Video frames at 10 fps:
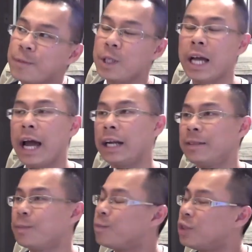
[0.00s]
you
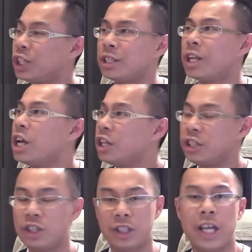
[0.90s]
gotta just
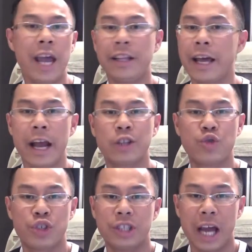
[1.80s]
take that
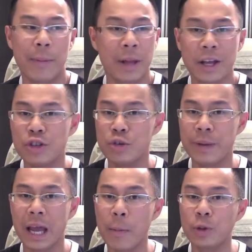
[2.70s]
extra step to
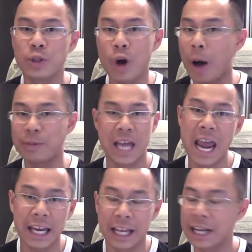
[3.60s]
be able to
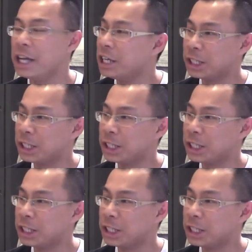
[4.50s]
obtain it.